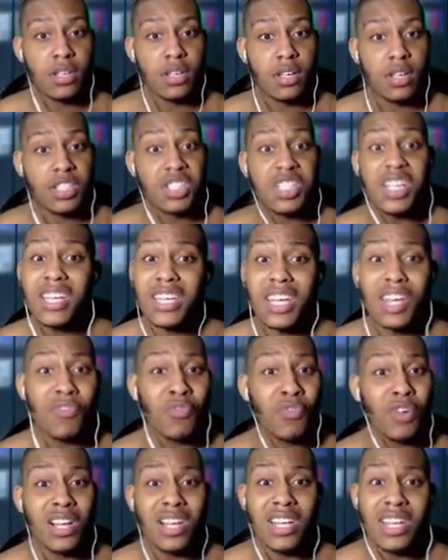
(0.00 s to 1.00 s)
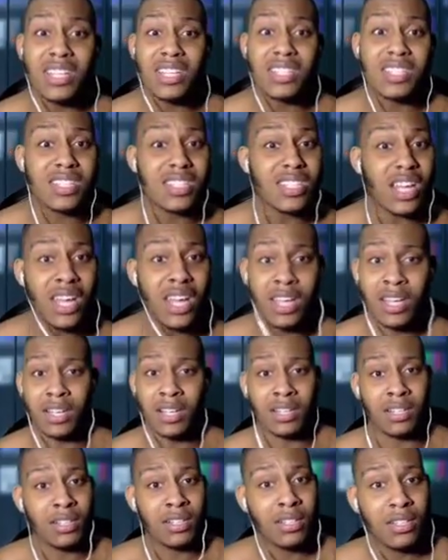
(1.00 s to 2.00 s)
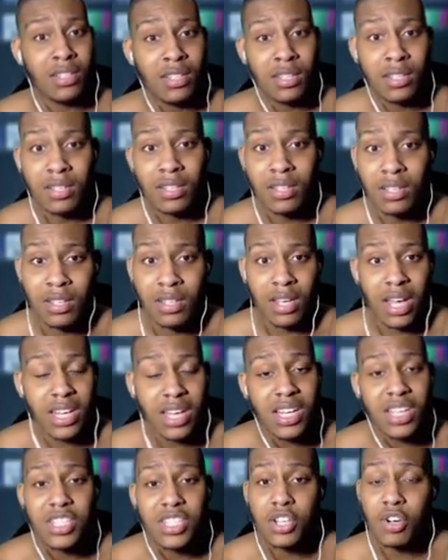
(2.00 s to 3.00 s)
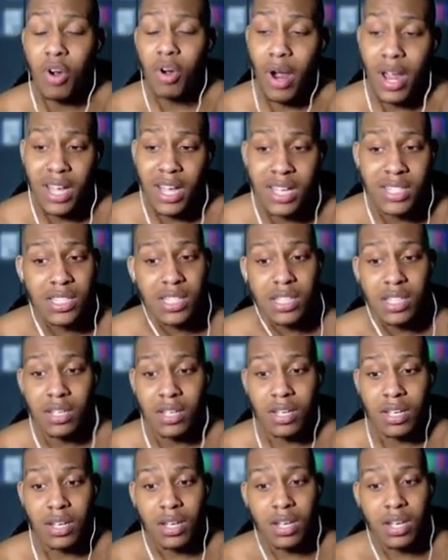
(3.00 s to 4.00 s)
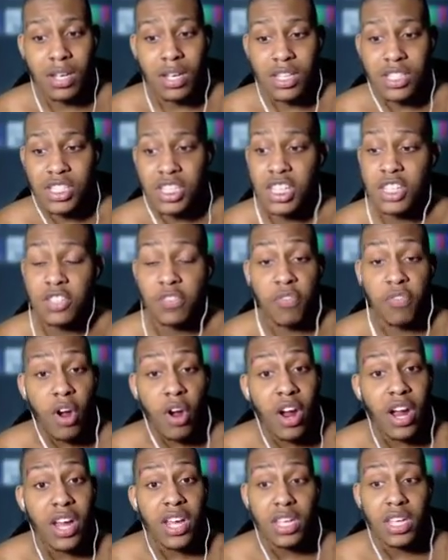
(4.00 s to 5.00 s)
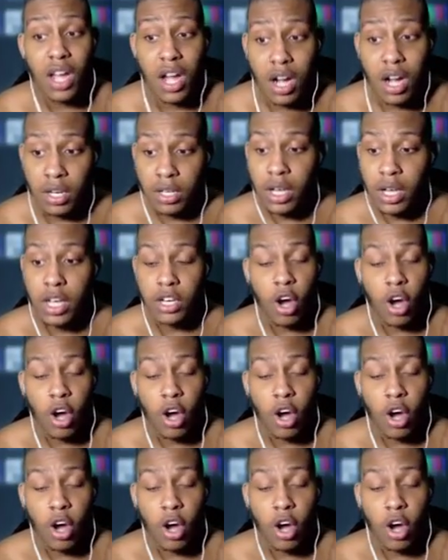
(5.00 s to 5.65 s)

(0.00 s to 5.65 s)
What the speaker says: She can really sing. And it's crazy. She's very young, and